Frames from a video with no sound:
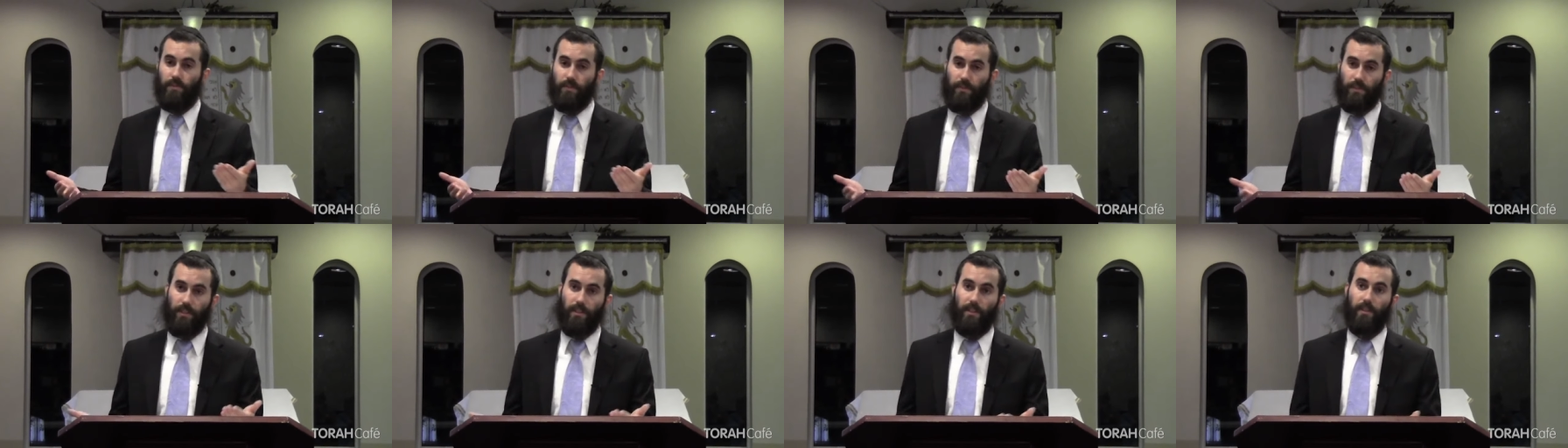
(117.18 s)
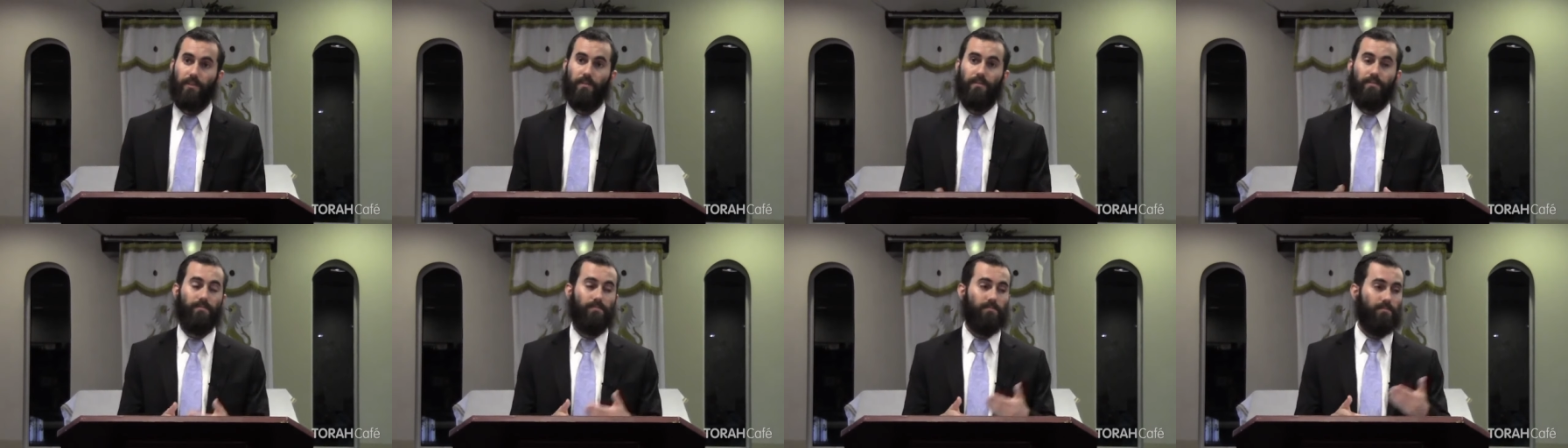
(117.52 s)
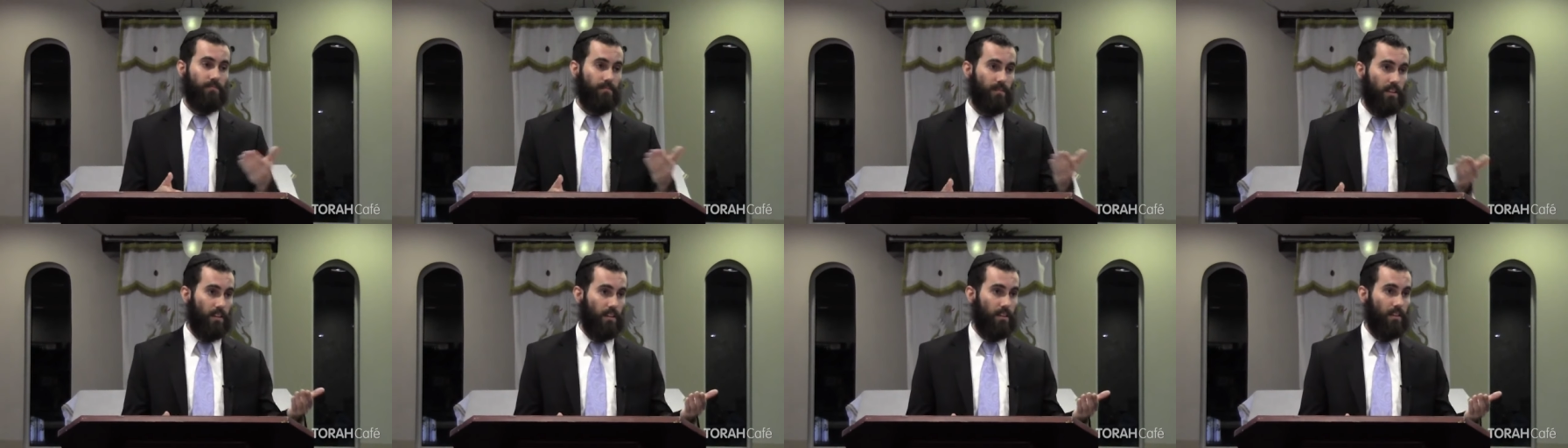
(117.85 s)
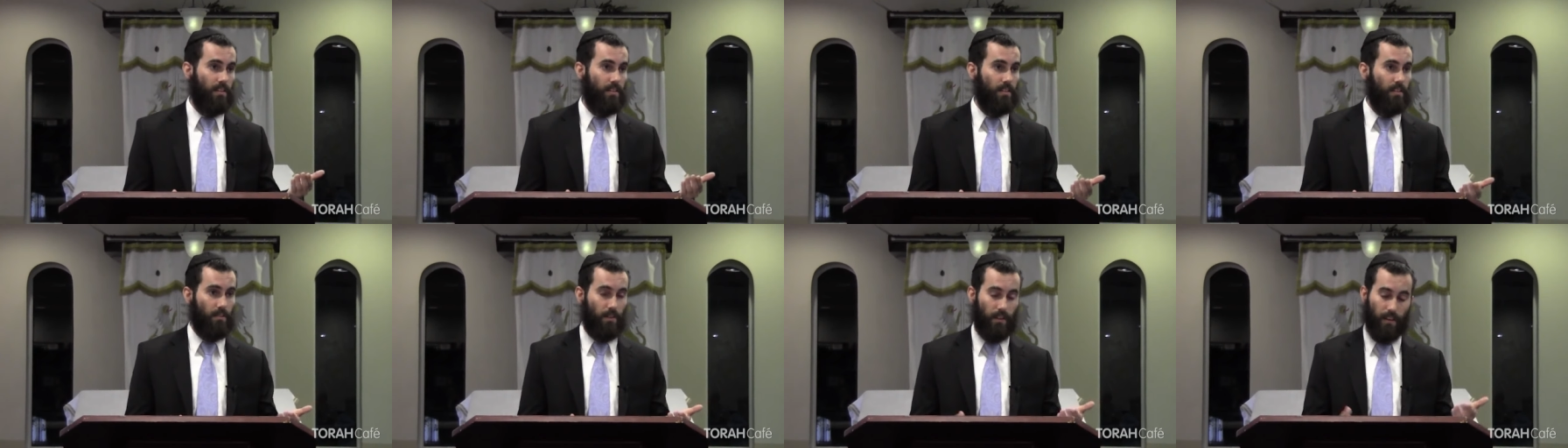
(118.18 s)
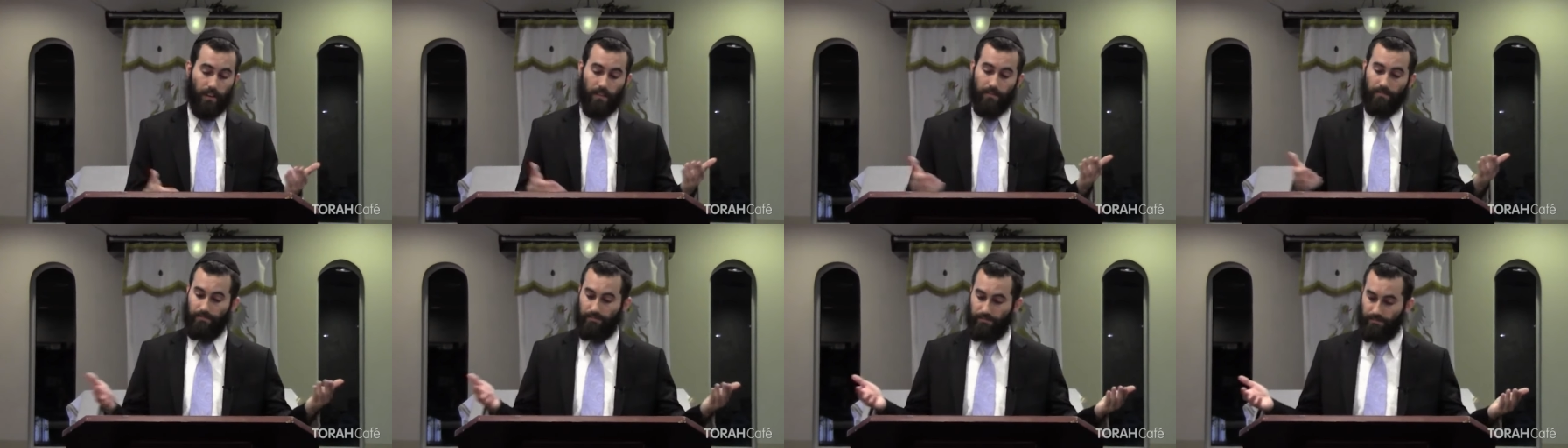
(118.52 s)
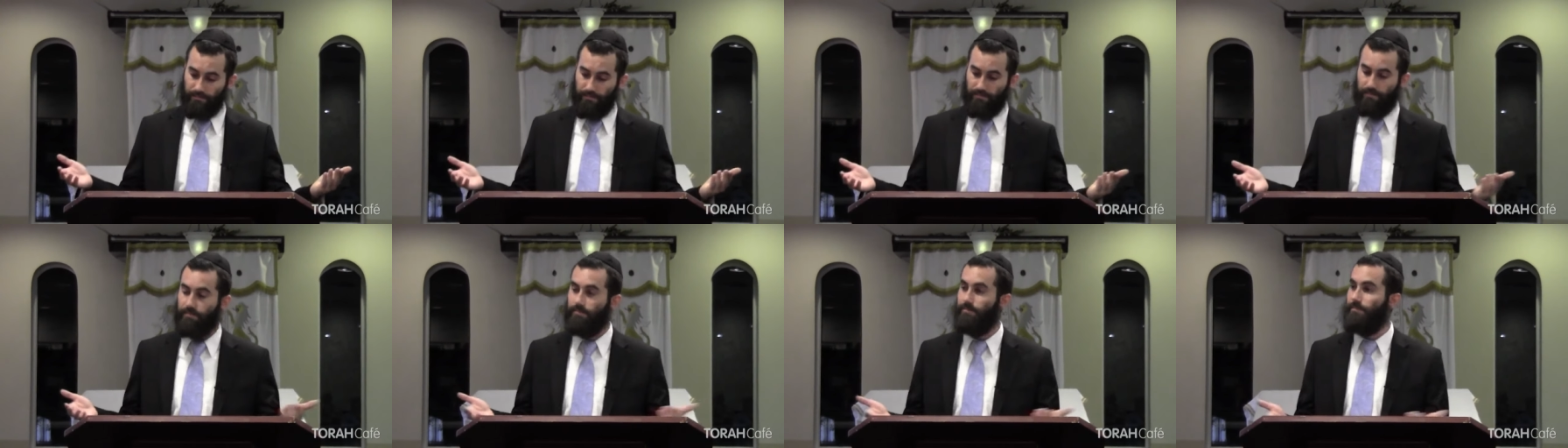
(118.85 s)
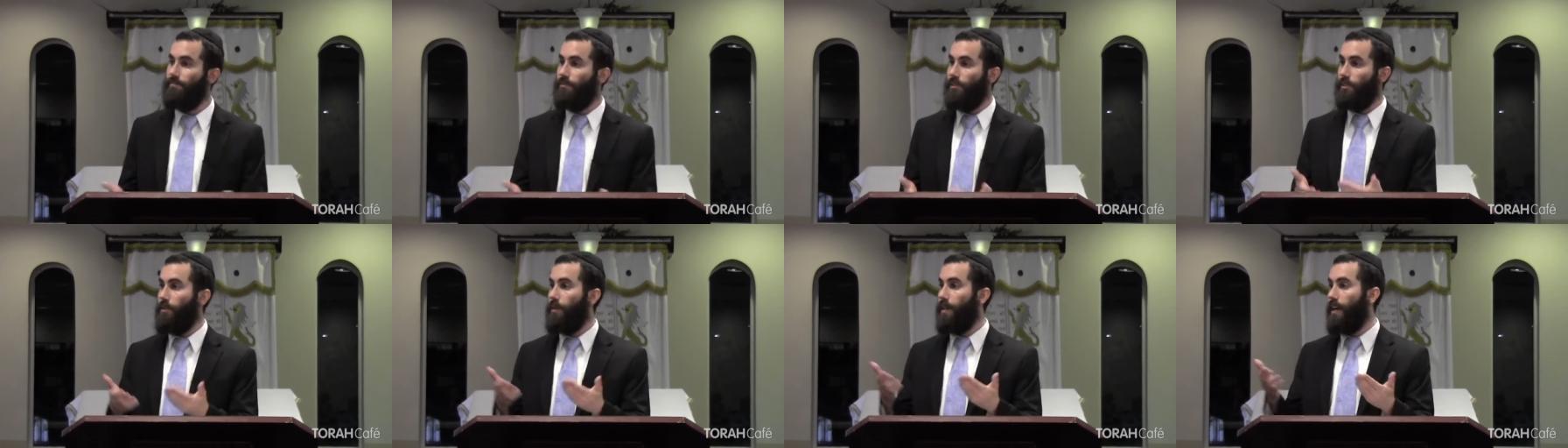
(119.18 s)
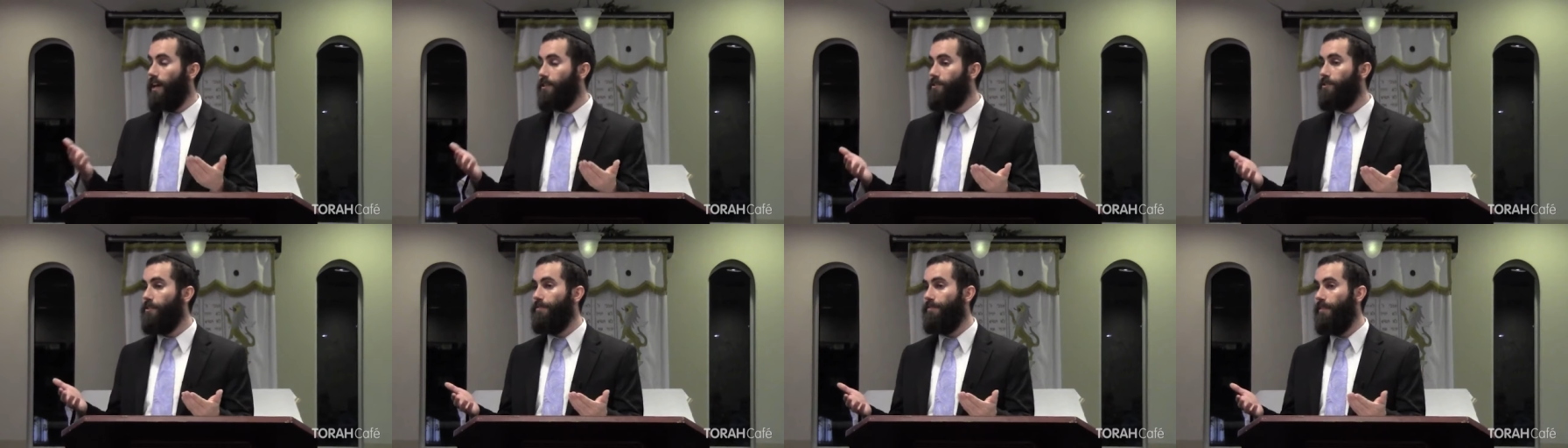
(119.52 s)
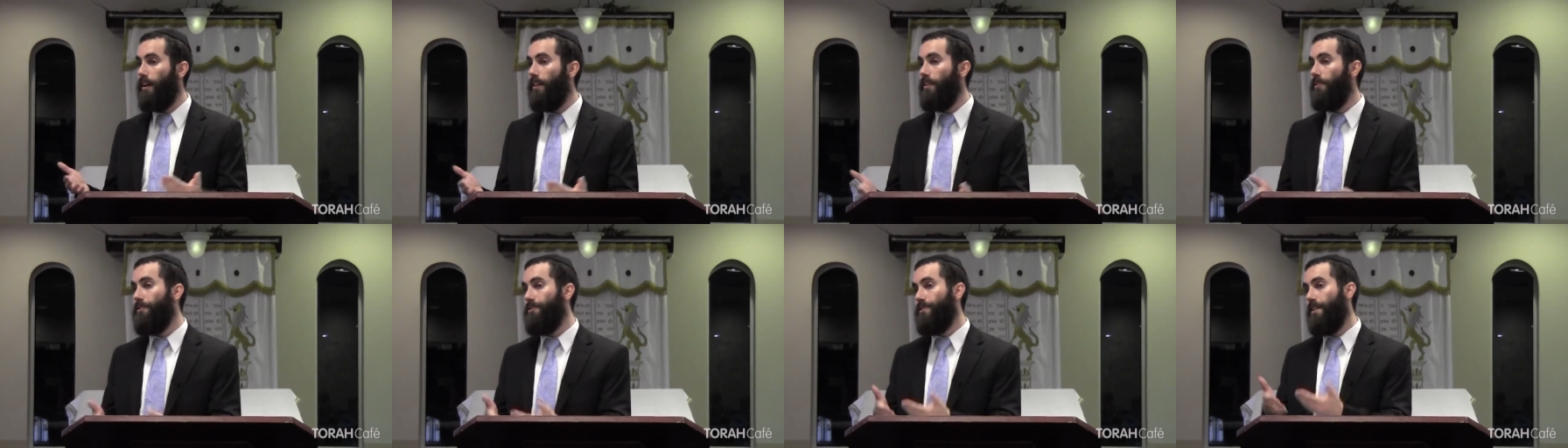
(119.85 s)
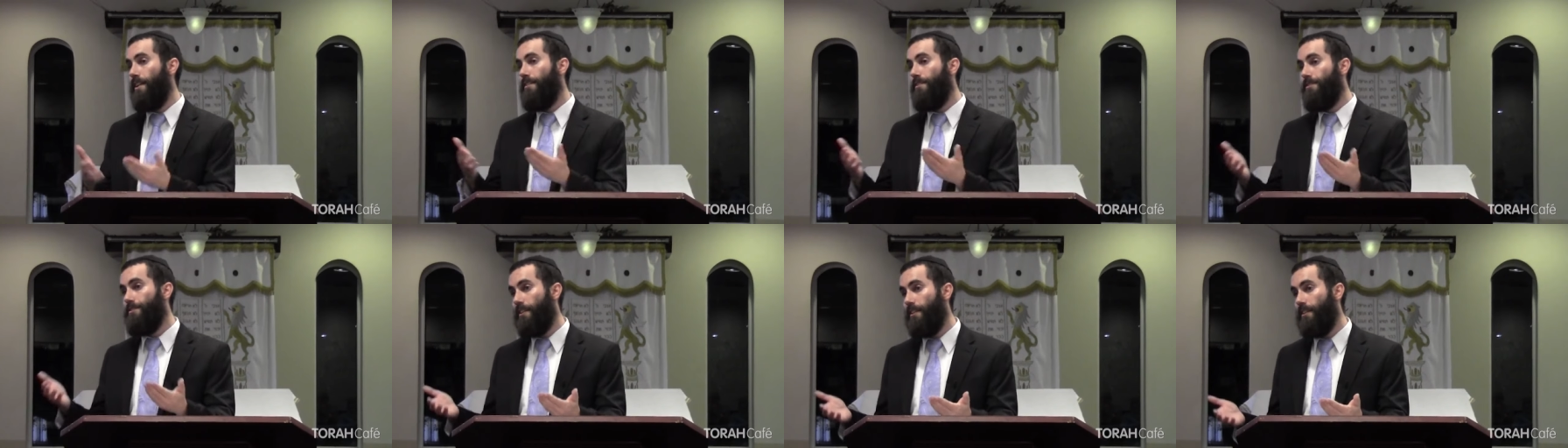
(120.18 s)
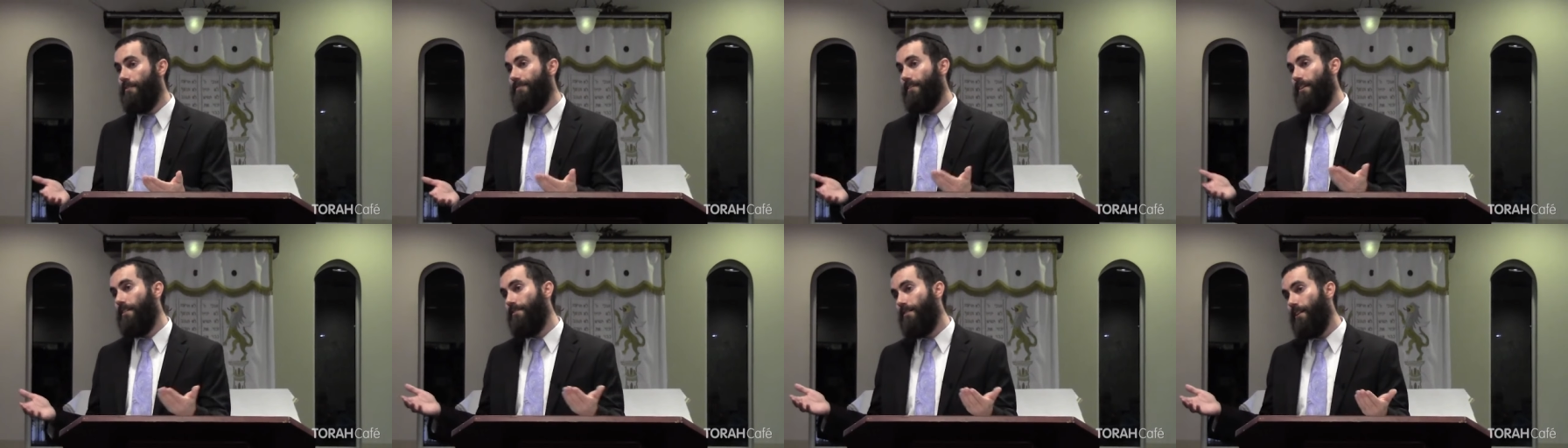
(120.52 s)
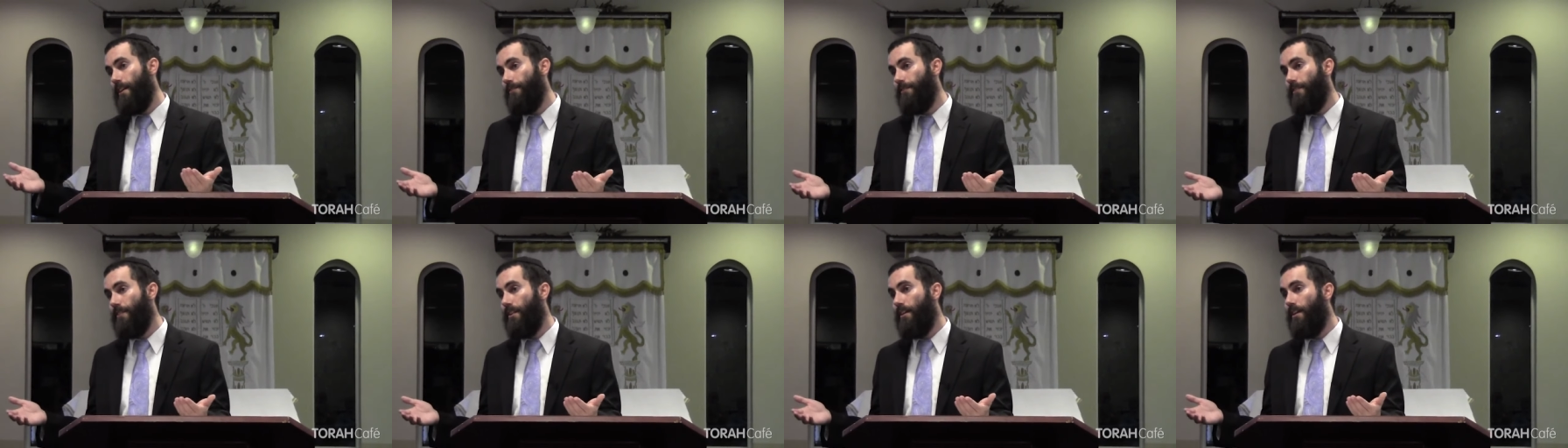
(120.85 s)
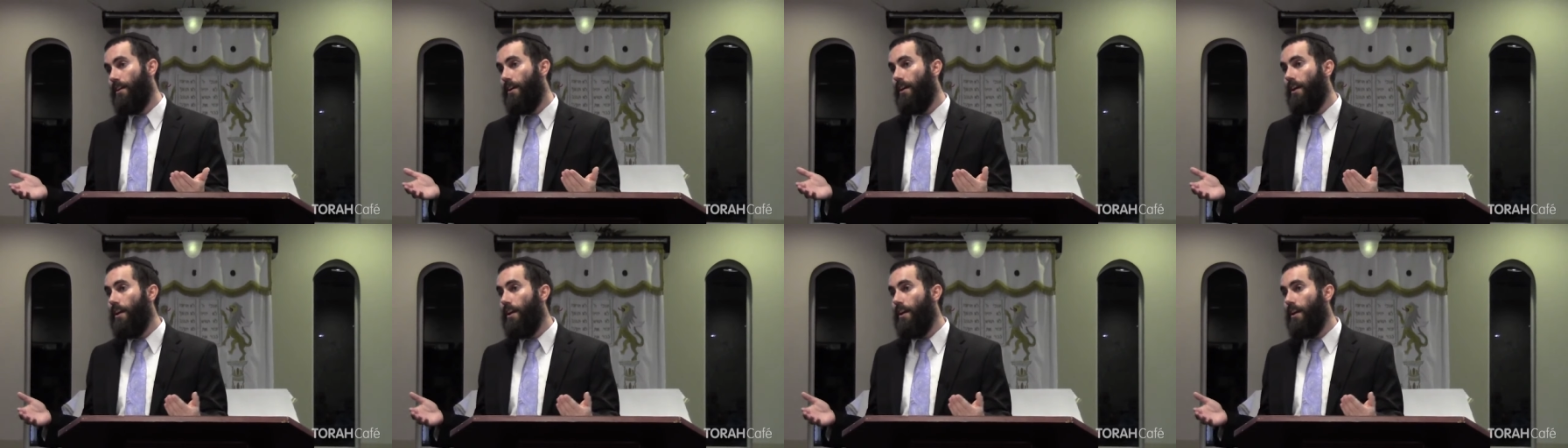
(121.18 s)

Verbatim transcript: So, okay. So he has no father, he's not a descendant of King David.